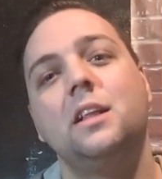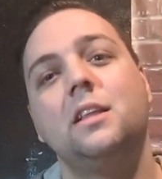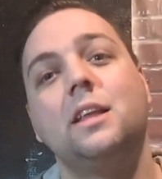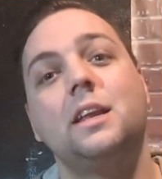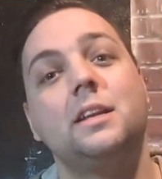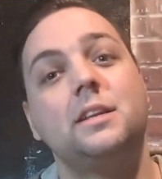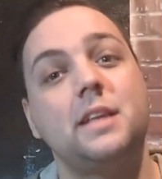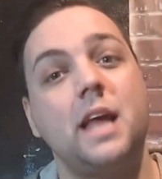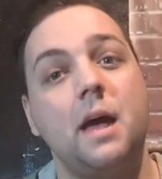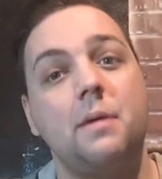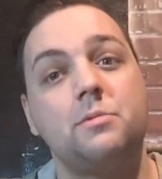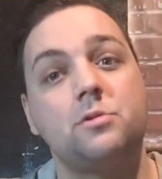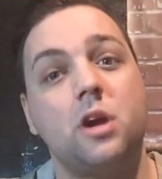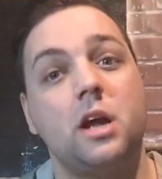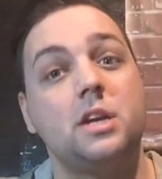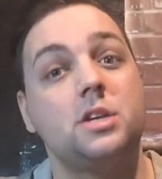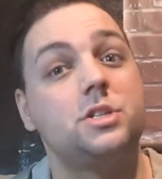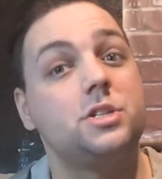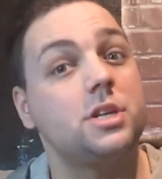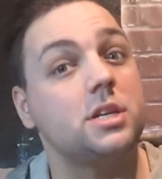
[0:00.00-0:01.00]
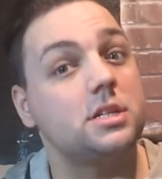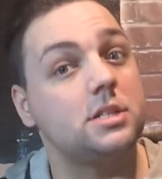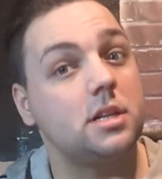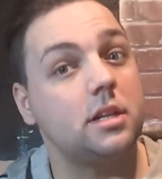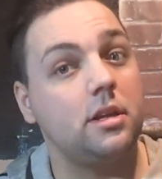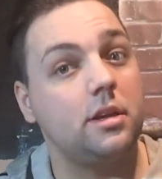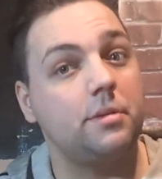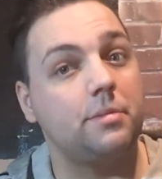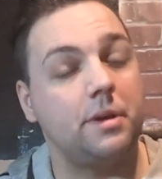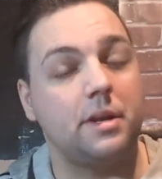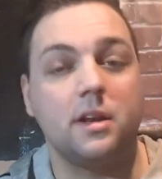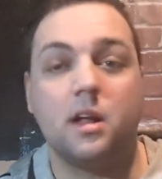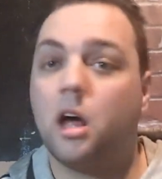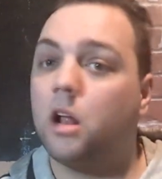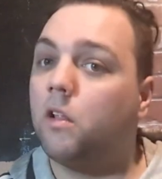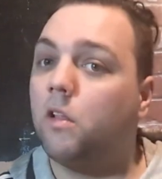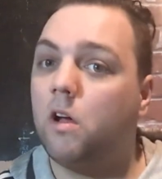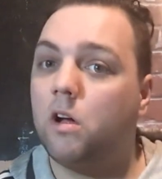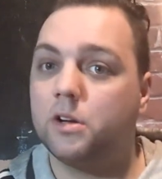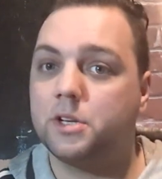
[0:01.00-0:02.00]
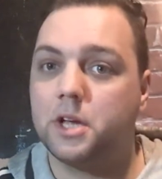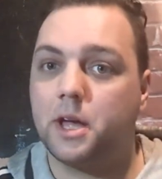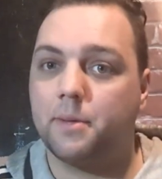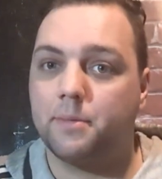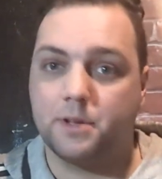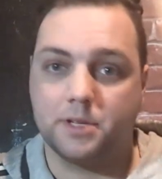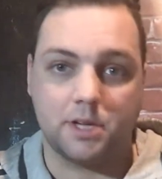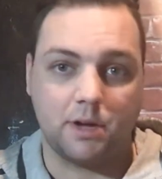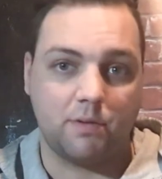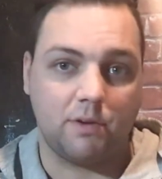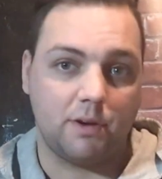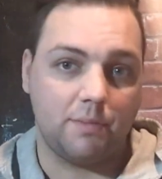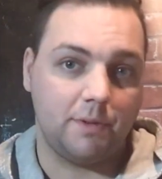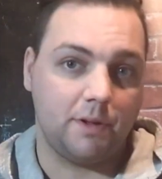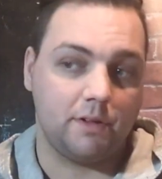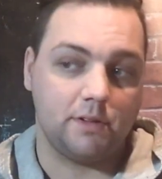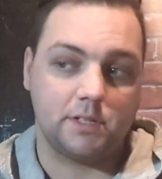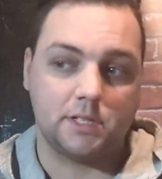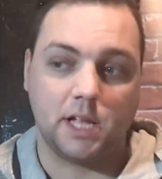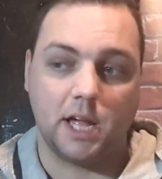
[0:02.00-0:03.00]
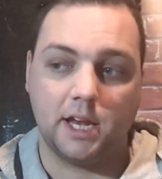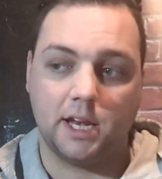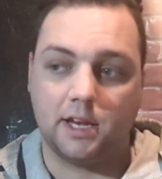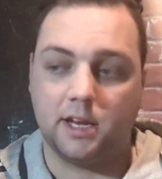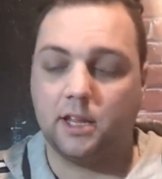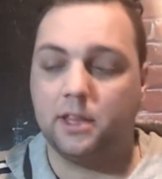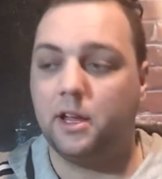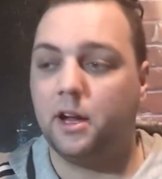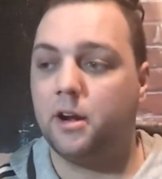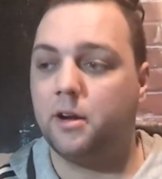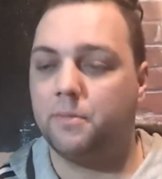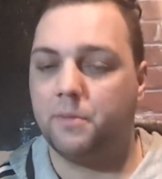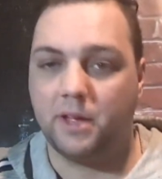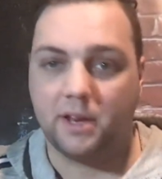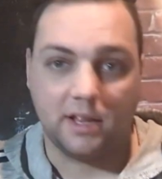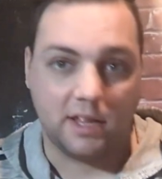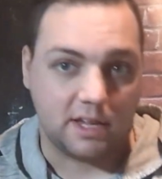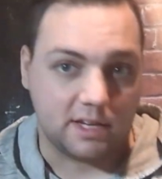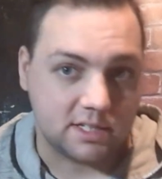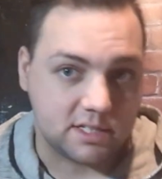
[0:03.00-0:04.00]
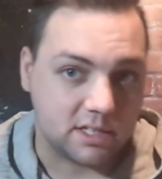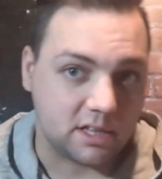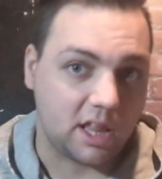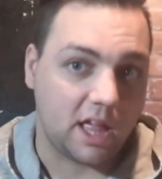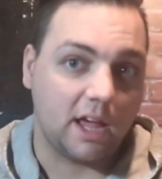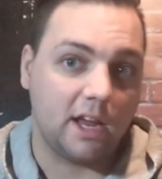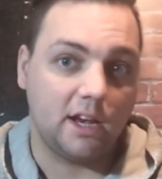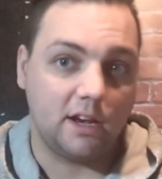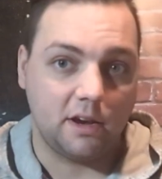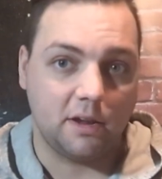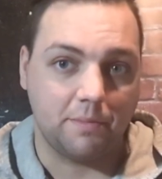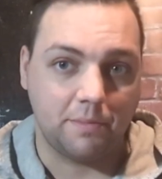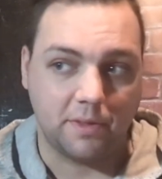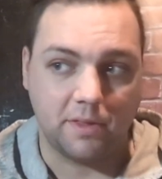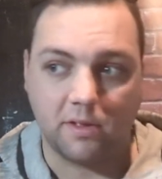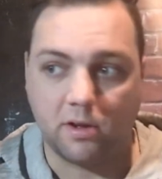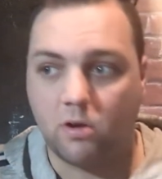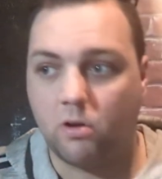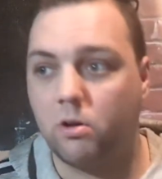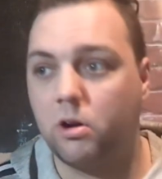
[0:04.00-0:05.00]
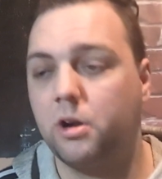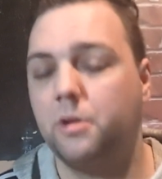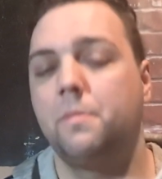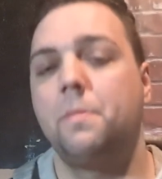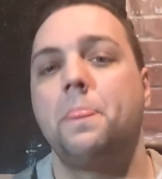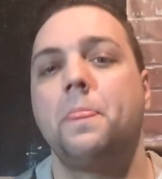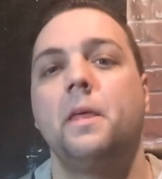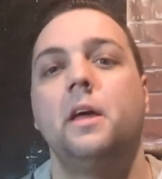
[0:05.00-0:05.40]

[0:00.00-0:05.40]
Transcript: Let that dry just a little bit, not a long time, because I want to be able to slide it in there, and then slide it up in the core,